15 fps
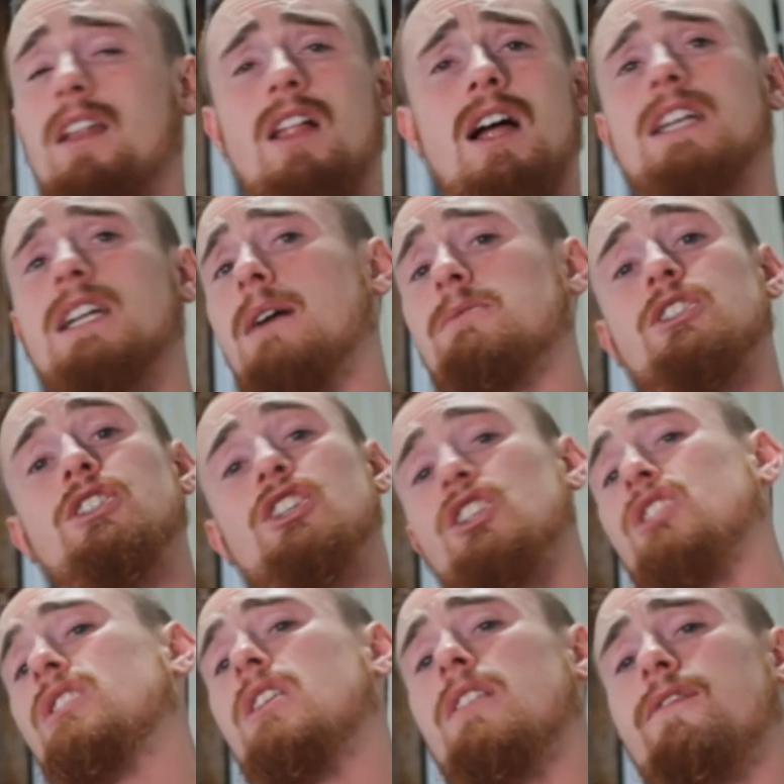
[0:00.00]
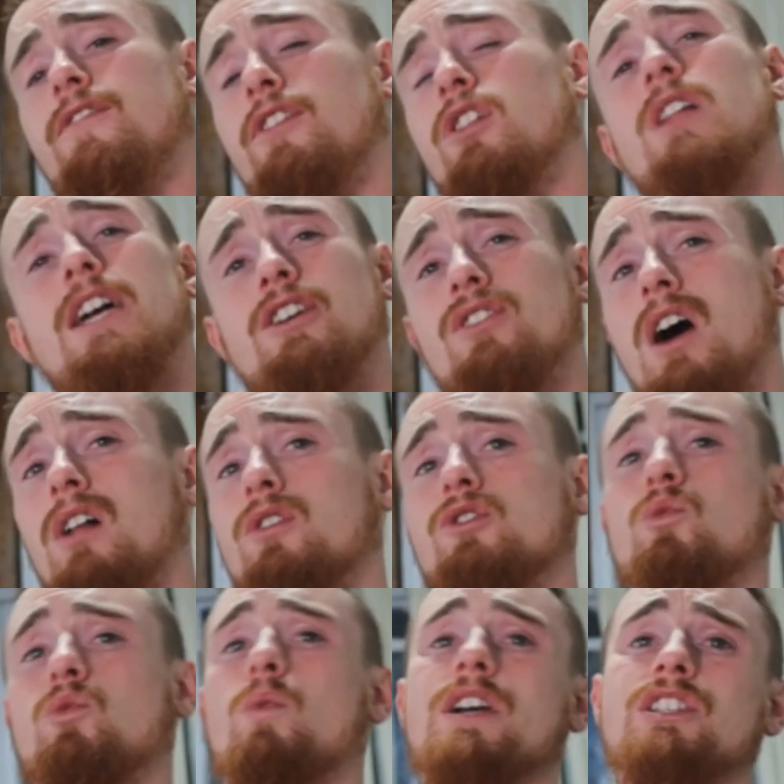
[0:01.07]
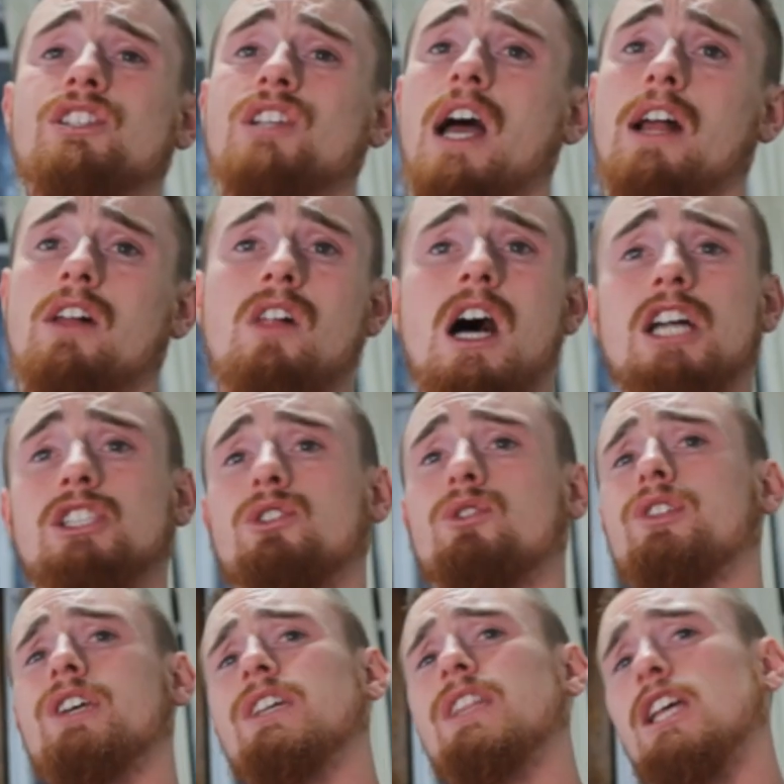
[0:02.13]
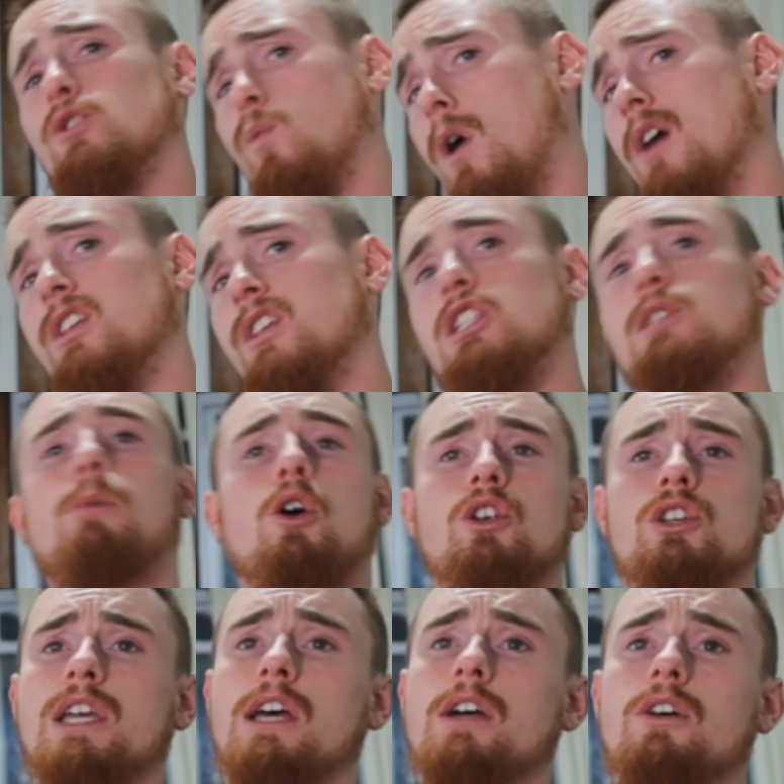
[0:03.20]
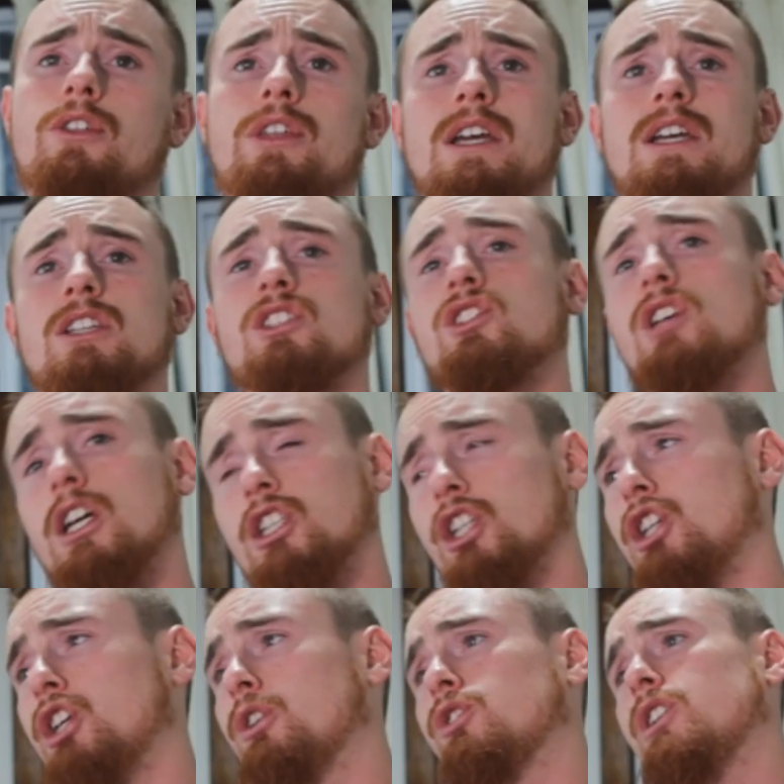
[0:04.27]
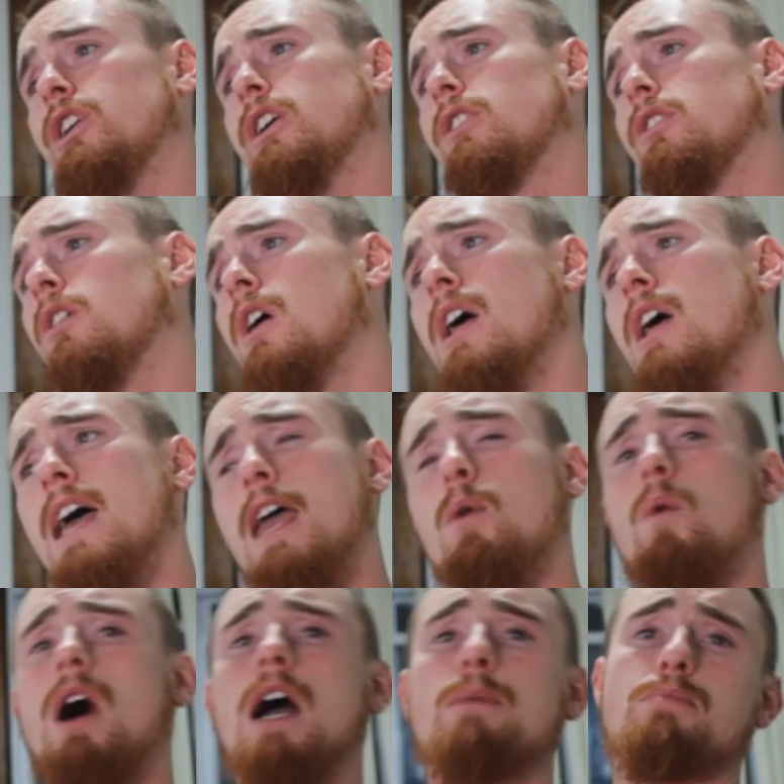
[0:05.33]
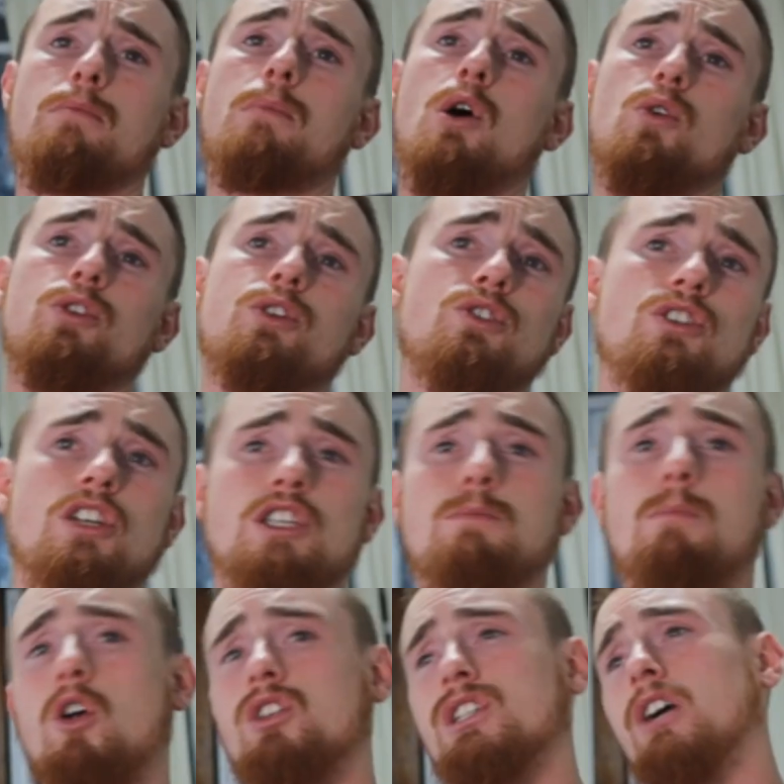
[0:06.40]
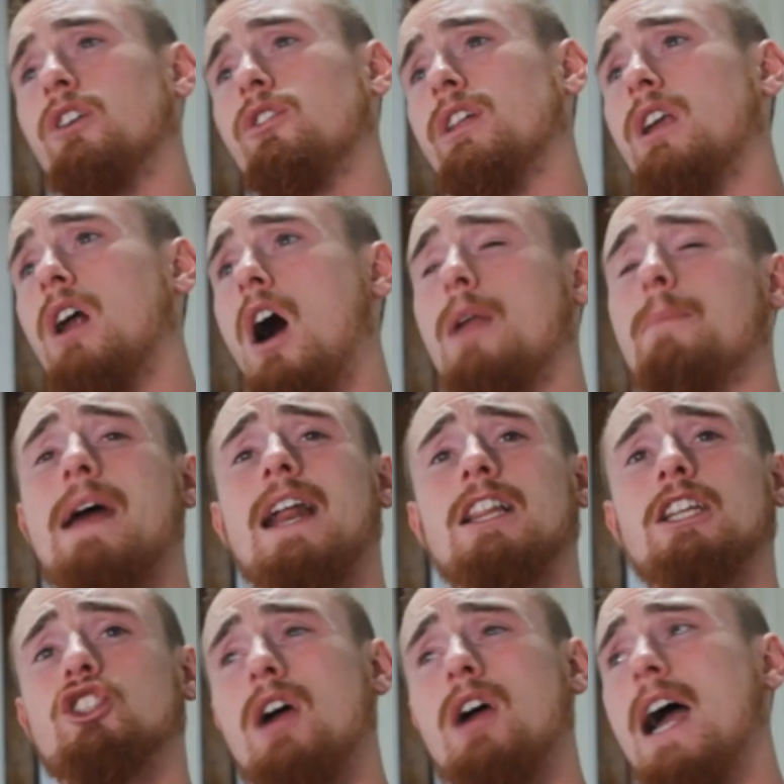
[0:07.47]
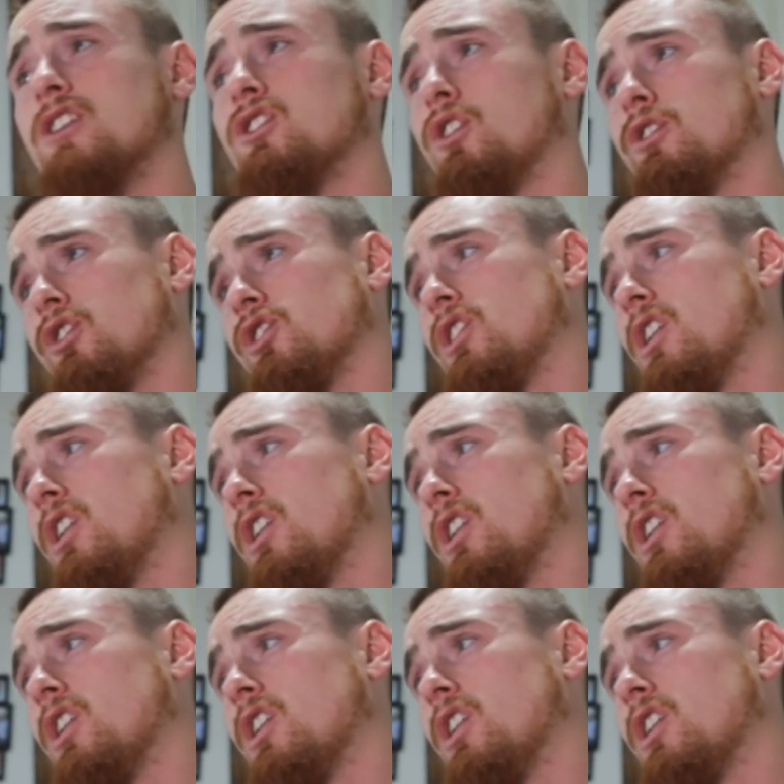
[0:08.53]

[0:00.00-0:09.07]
And a lot of times just feeling like you're not losing weight is a psychological thing. That's why the smart scale thing is such a huge deal, and why I promote using a smart scale that automatically tracks all your